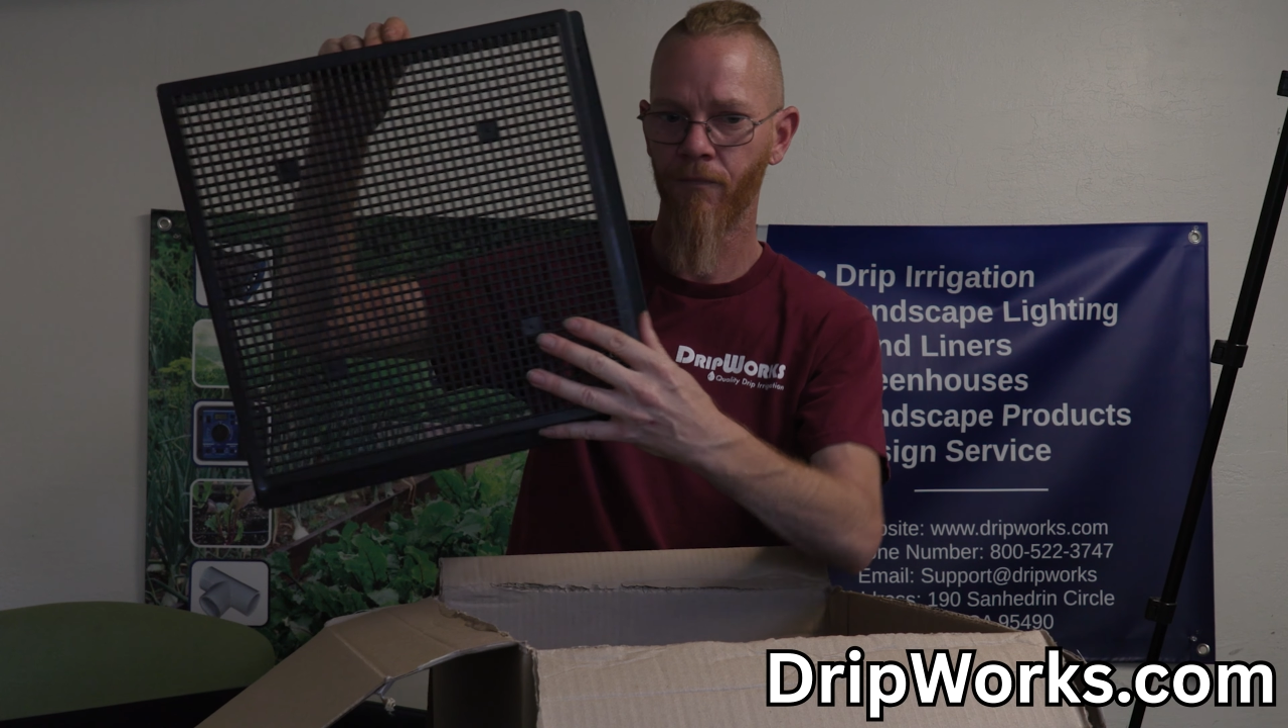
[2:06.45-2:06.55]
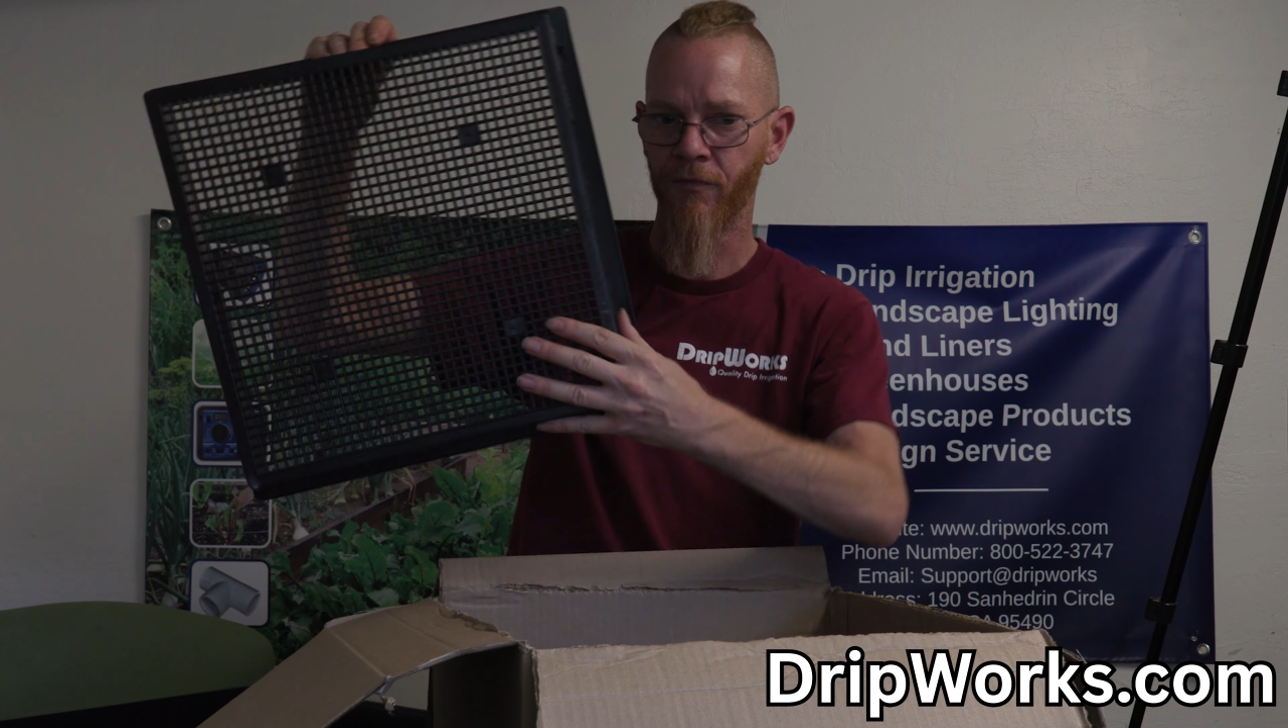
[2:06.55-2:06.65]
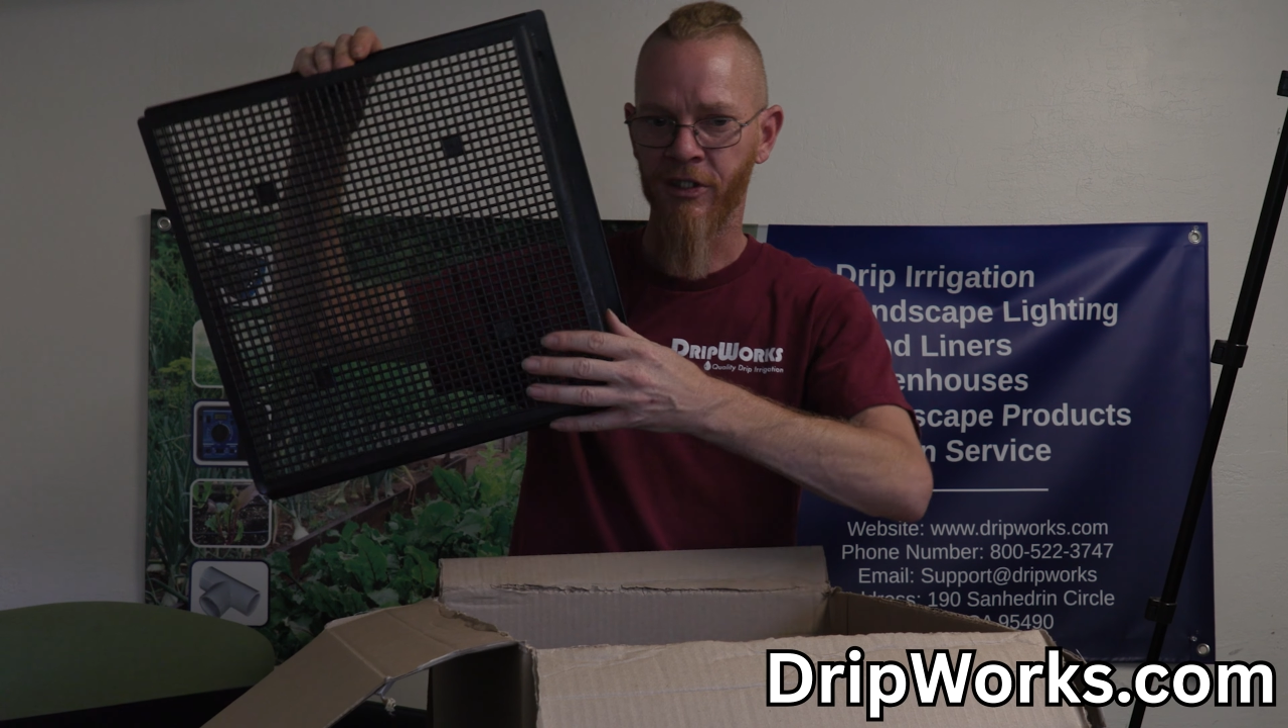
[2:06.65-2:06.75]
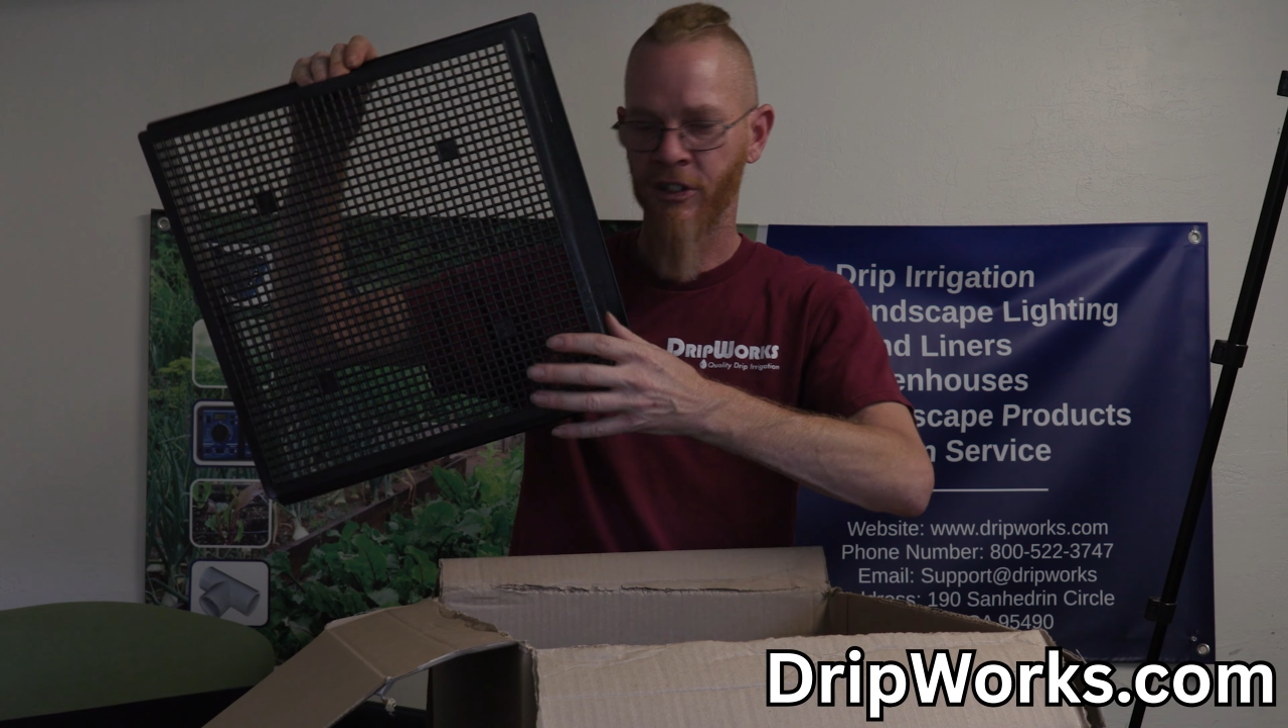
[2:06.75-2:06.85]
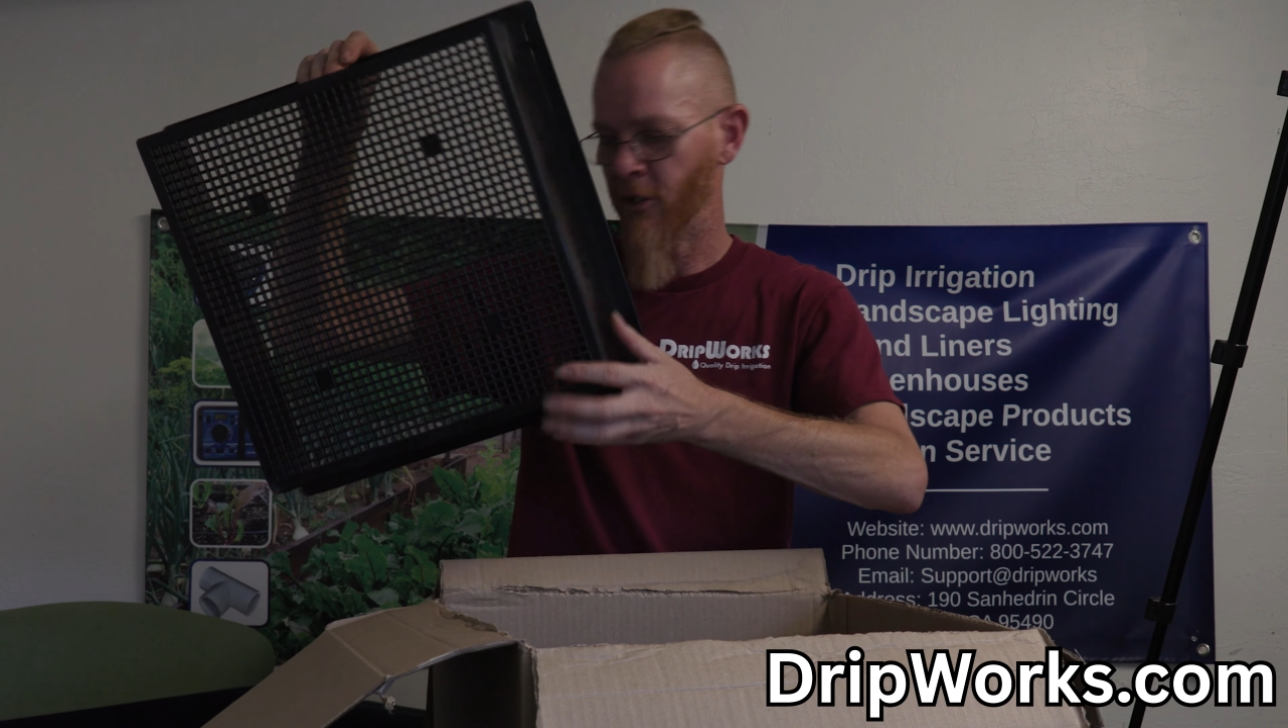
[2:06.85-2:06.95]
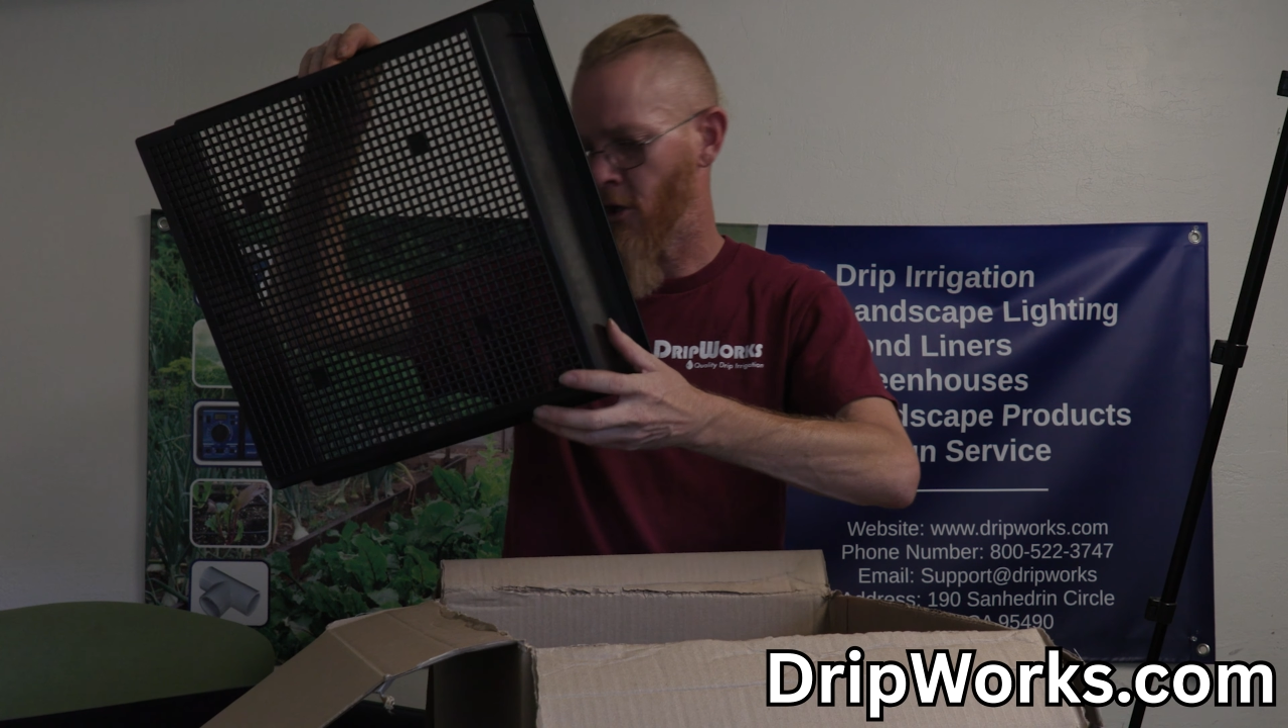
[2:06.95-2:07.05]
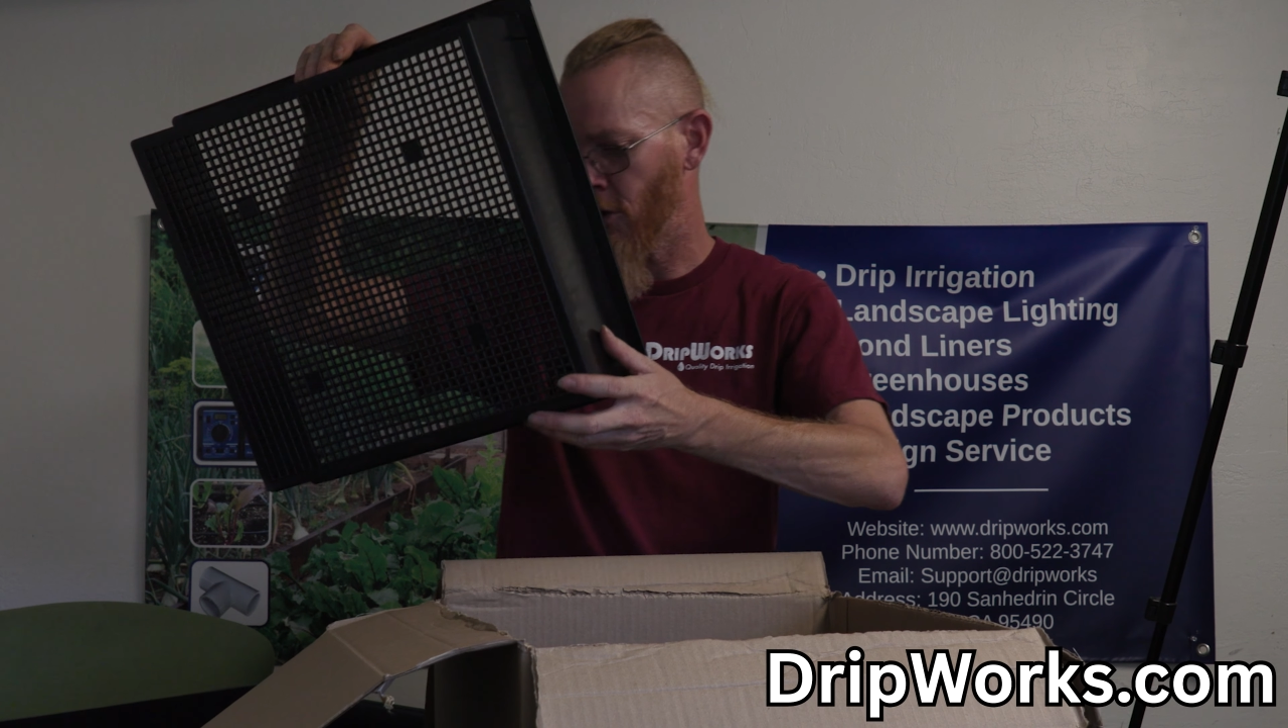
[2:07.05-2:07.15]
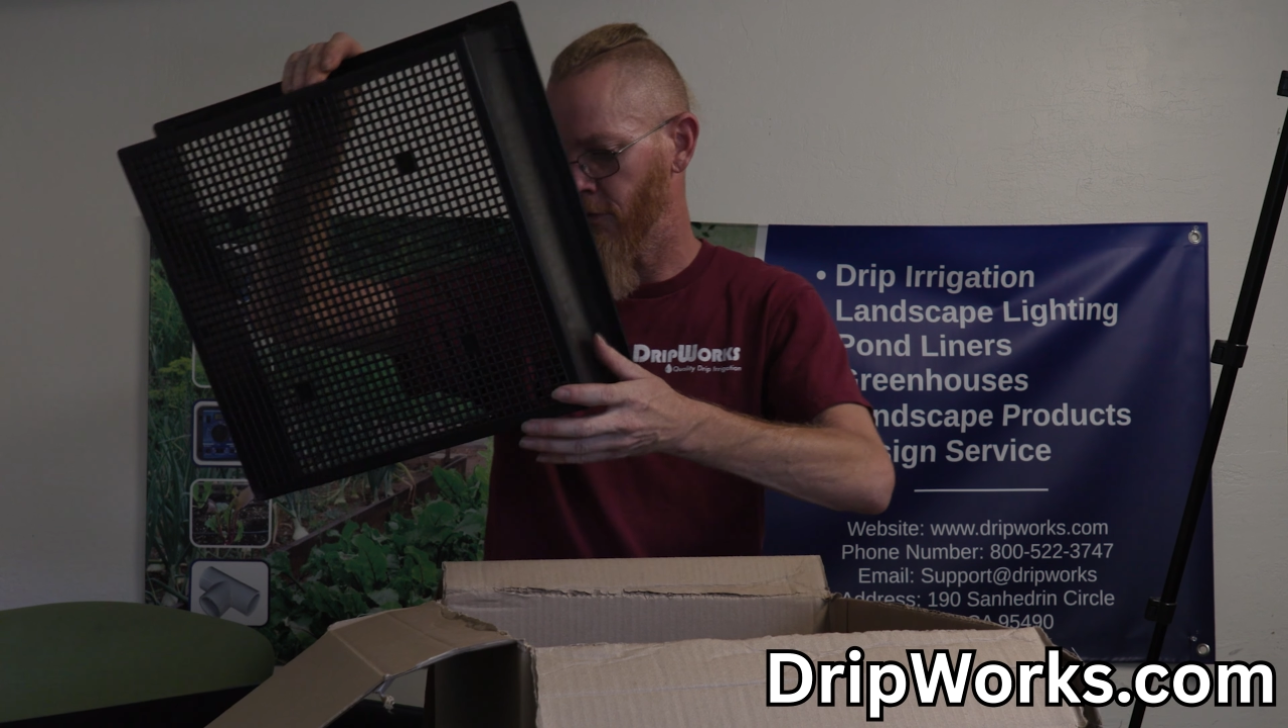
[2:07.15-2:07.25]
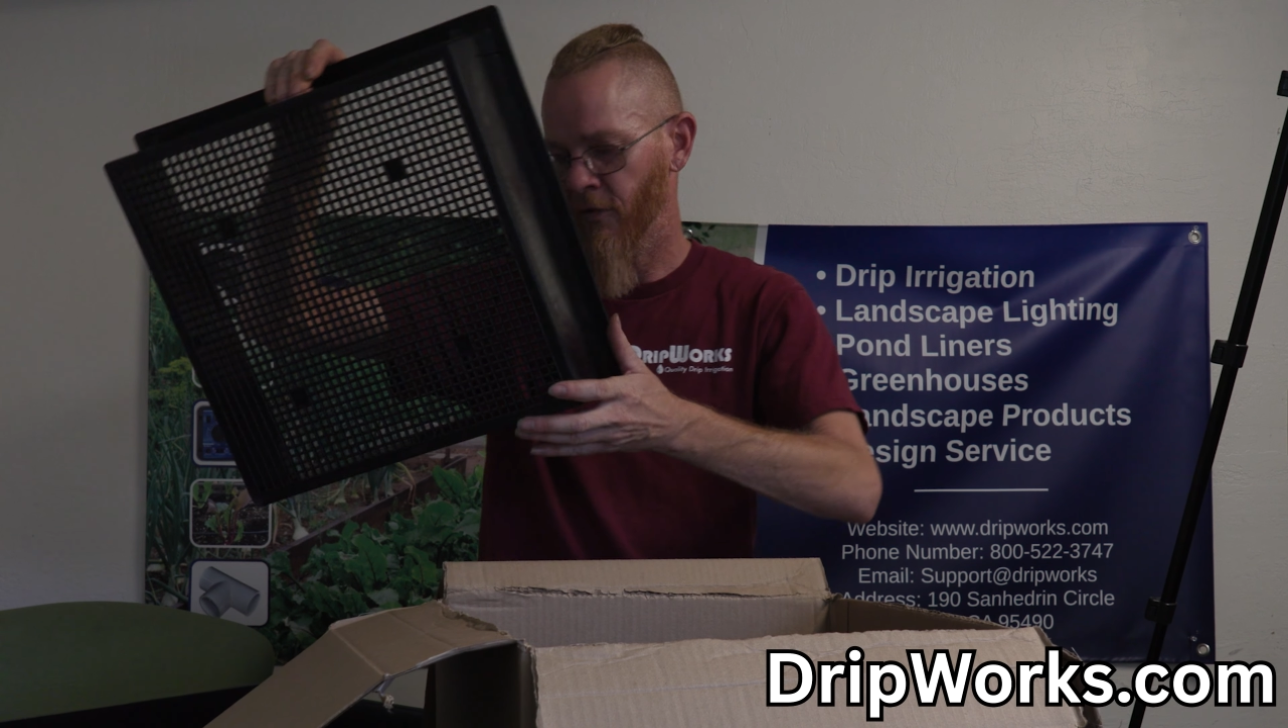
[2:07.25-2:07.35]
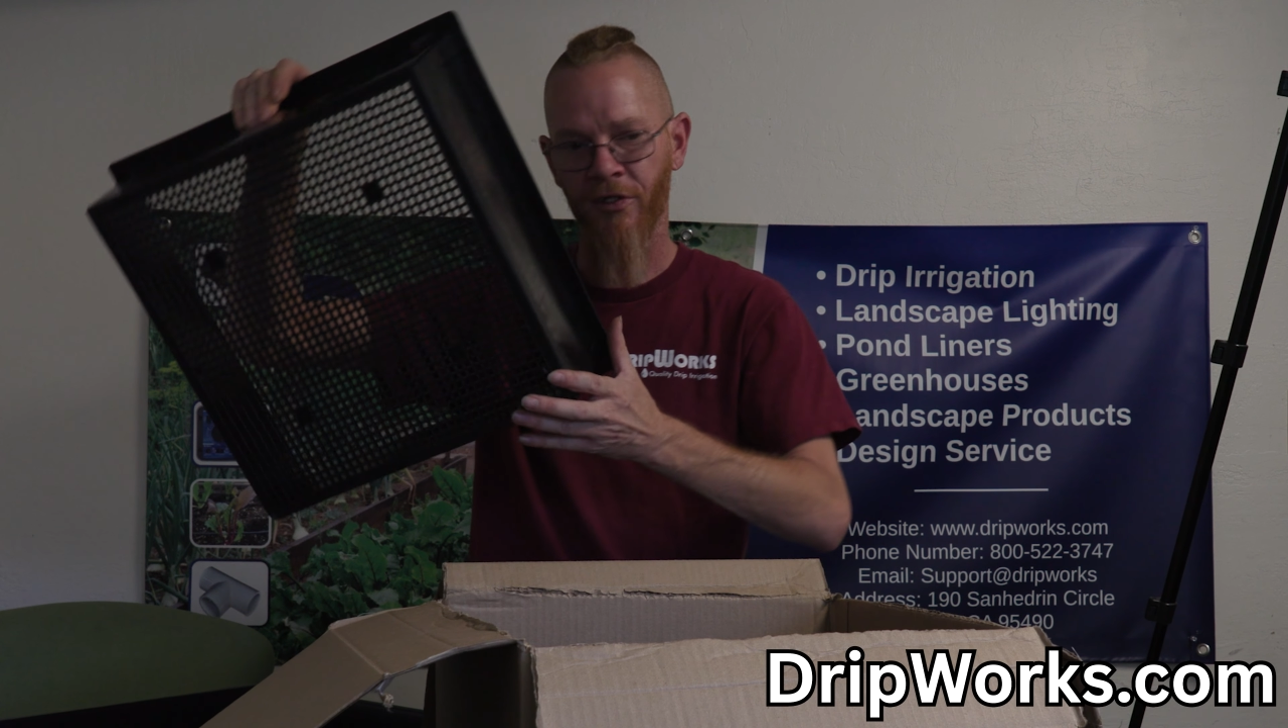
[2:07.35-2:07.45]
This is the
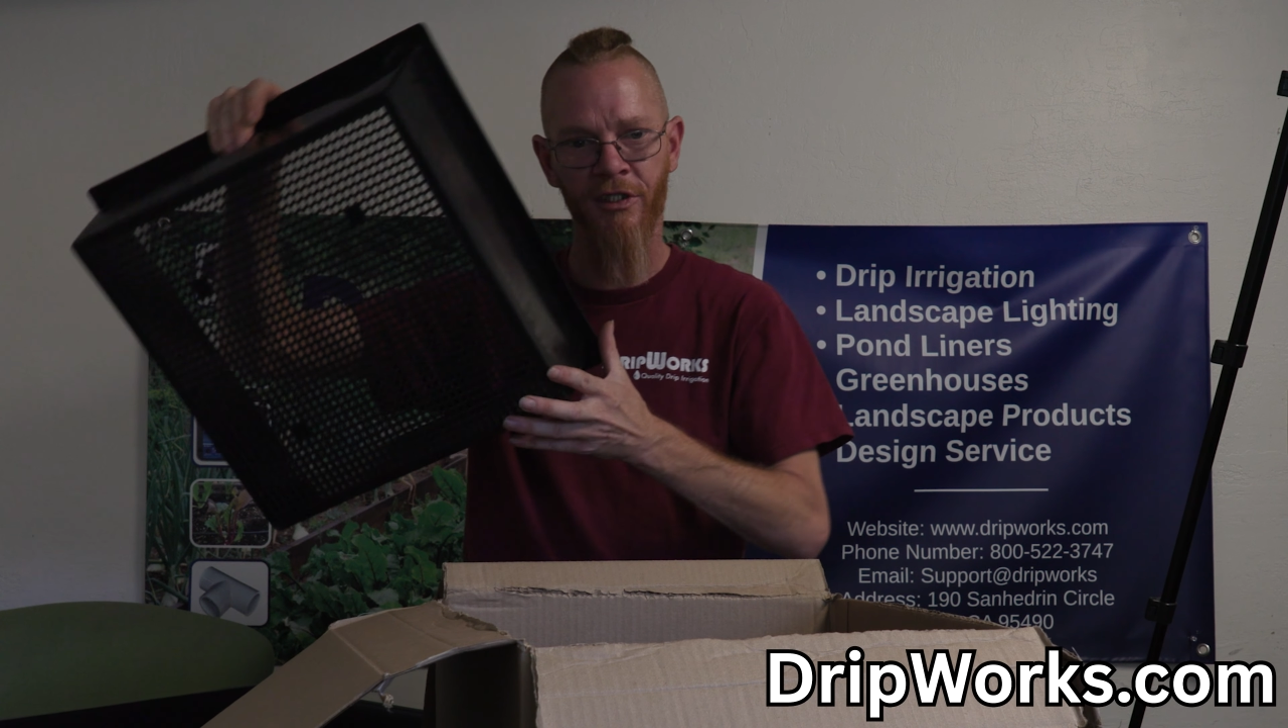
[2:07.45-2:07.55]
heart of it.